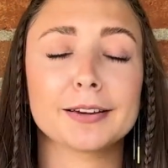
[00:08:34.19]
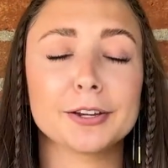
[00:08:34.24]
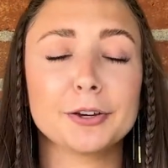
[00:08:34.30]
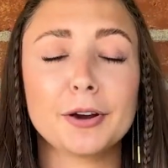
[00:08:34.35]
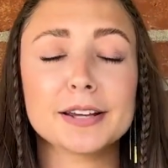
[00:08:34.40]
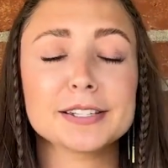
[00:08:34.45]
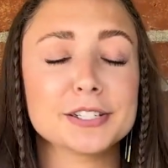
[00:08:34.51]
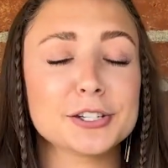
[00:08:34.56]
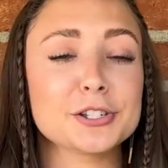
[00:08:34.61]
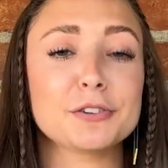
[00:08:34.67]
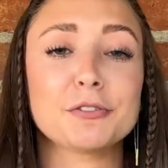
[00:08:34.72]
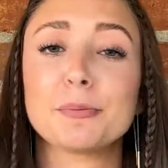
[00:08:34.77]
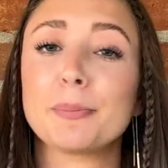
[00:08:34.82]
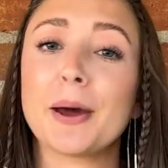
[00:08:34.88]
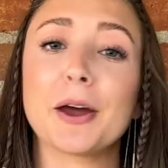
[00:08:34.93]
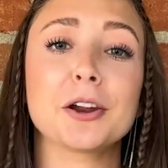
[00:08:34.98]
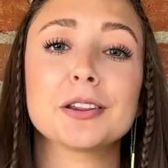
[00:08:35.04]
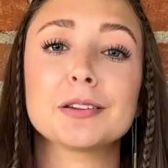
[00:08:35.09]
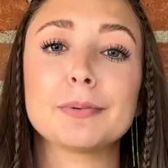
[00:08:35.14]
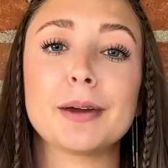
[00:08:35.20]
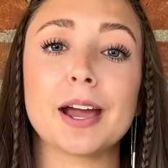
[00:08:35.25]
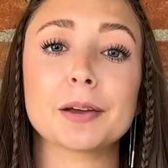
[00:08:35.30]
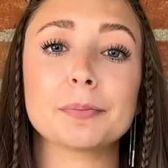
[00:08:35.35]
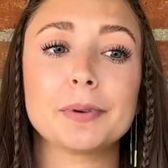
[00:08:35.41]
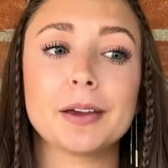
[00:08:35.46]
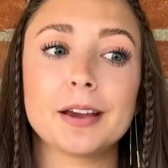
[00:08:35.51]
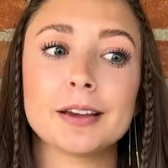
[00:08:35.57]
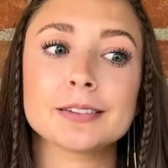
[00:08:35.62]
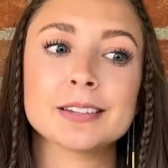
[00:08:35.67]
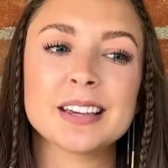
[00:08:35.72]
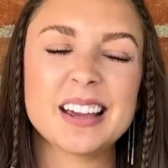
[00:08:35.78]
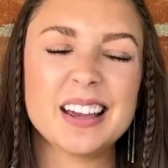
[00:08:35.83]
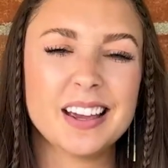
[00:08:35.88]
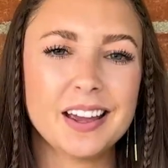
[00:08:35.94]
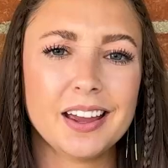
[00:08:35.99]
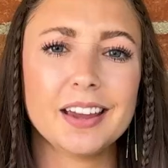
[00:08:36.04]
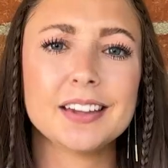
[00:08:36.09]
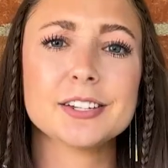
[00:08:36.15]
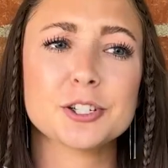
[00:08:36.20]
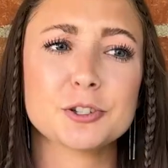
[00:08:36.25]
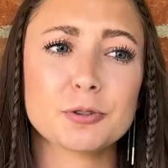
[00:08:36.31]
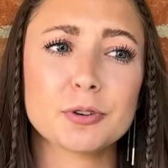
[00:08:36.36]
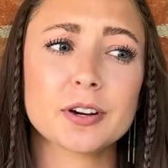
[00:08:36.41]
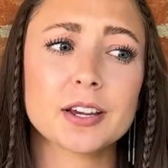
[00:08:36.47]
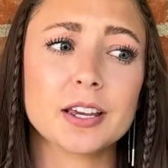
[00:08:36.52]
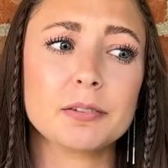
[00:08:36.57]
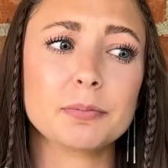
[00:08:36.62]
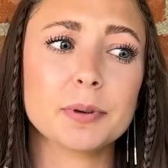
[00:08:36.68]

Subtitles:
You guys deserve a pat on the back because it's tricky,